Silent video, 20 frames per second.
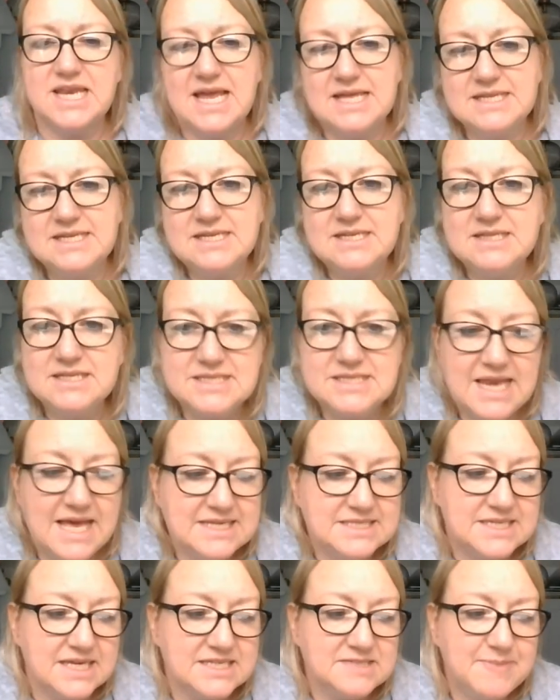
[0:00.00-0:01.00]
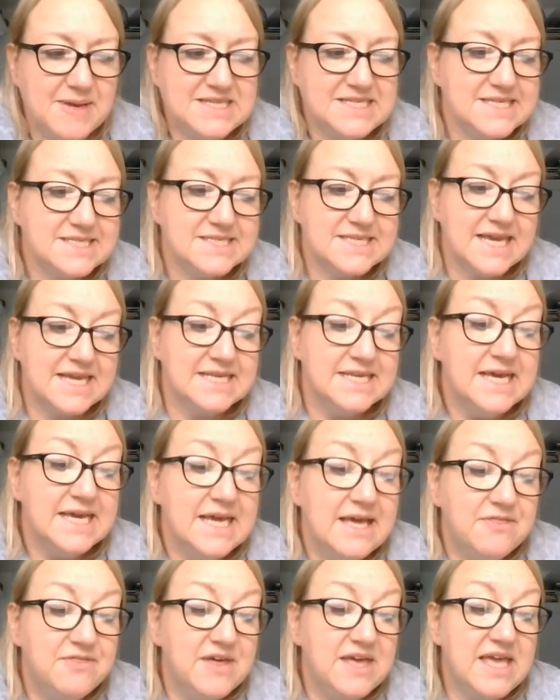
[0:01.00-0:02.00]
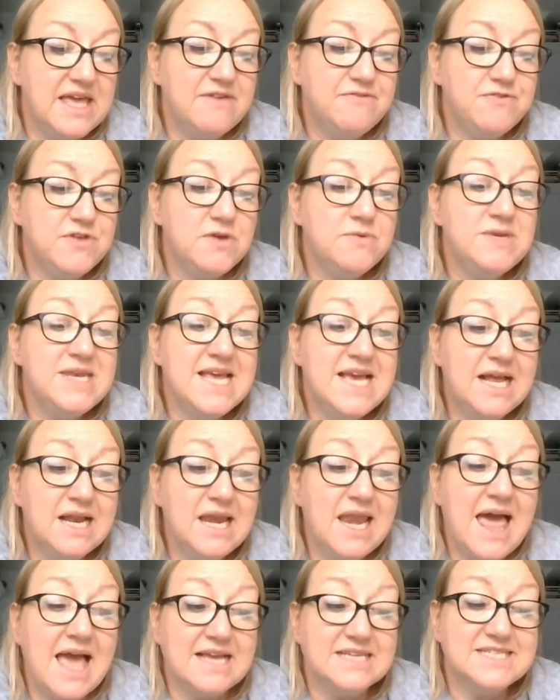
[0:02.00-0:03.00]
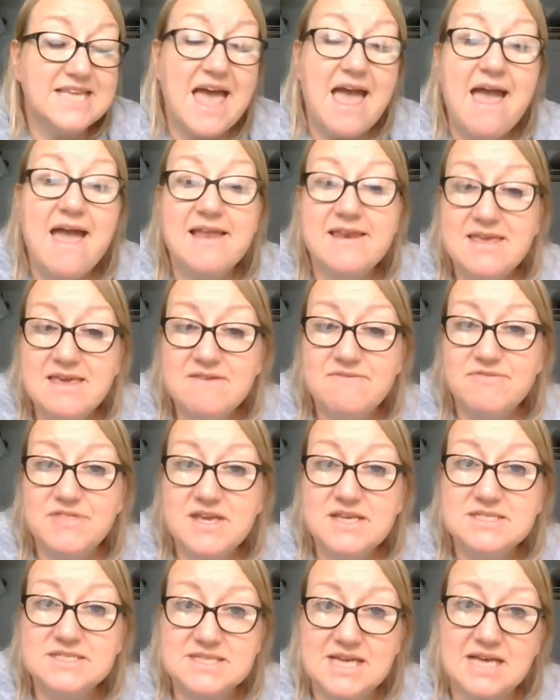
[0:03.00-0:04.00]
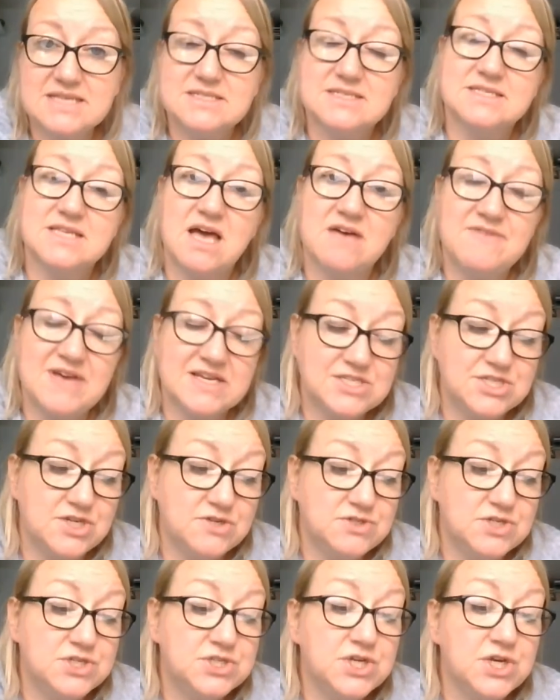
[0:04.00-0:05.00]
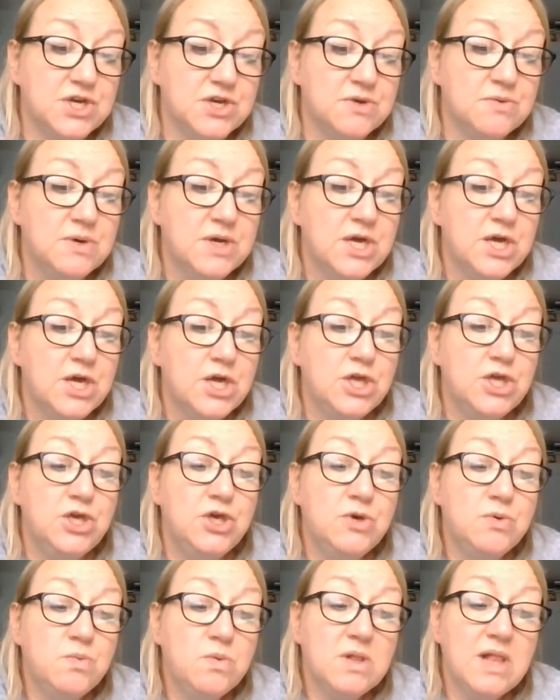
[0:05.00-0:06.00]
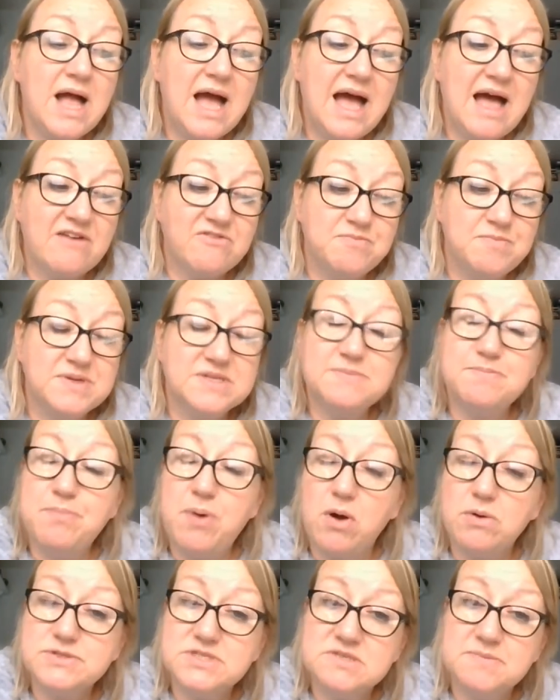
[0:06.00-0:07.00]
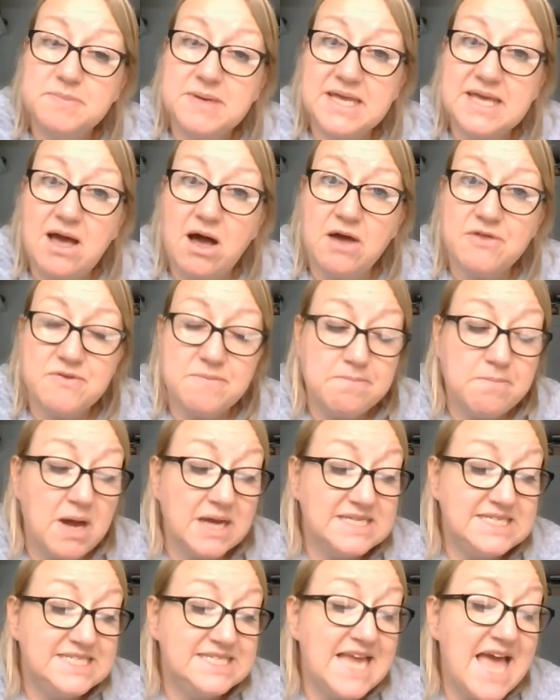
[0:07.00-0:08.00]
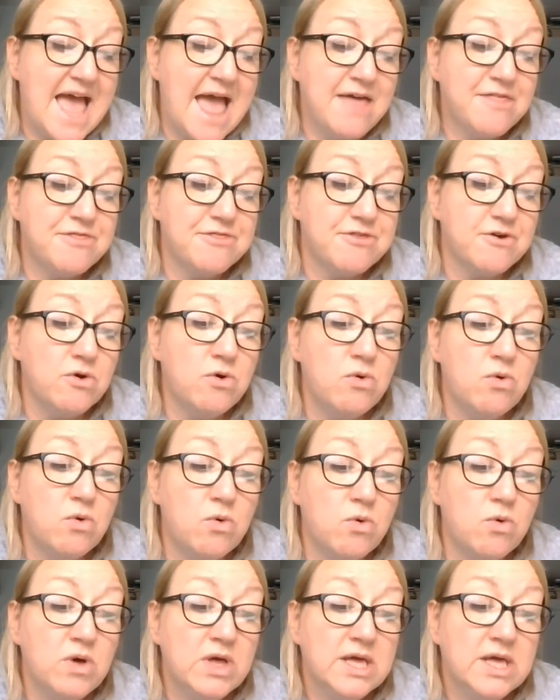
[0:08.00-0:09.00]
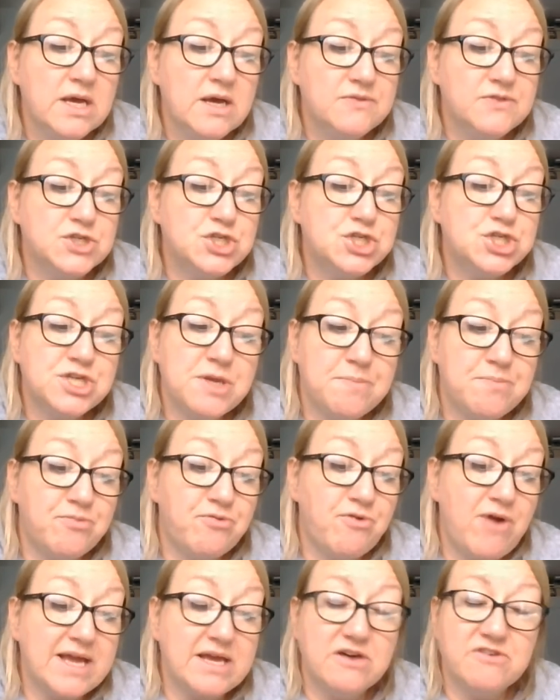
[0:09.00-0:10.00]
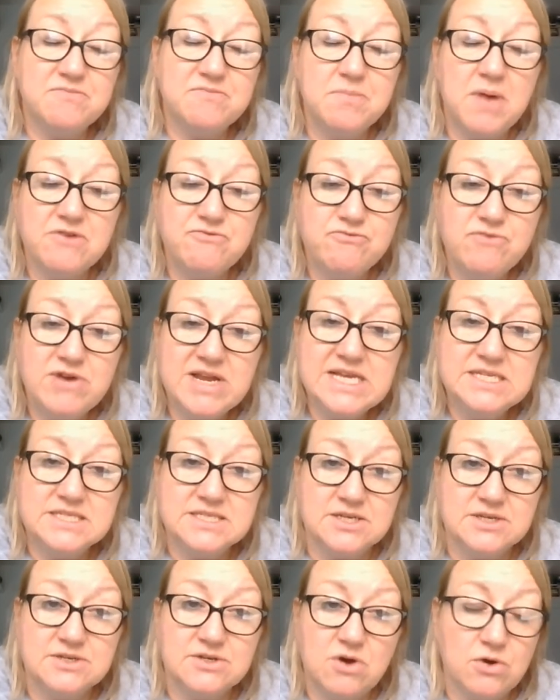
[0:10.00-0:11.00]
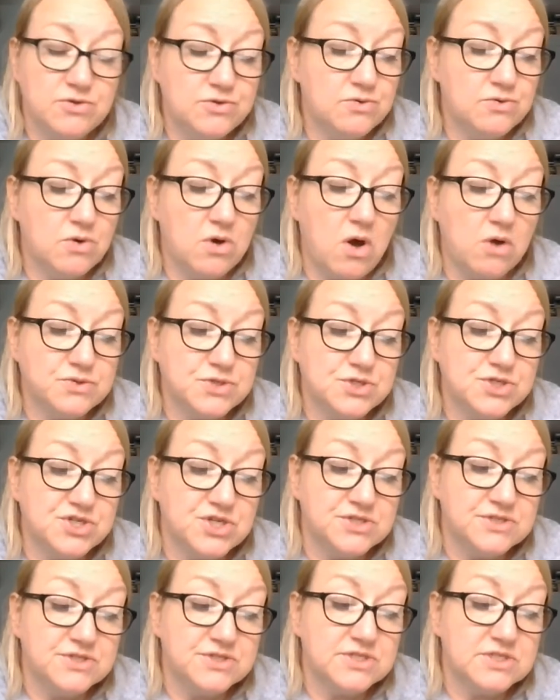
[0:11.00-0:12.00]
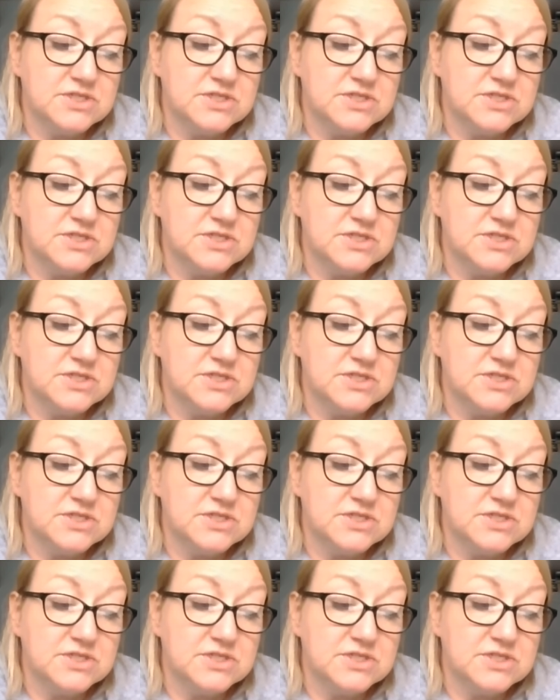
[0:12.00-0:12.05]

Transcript: Lanyon in this letter. He's basically saying that if you neglect any of these tasks that I've asked you to do, you will have possibly either my death or the shipwreck of my reason on your conscience.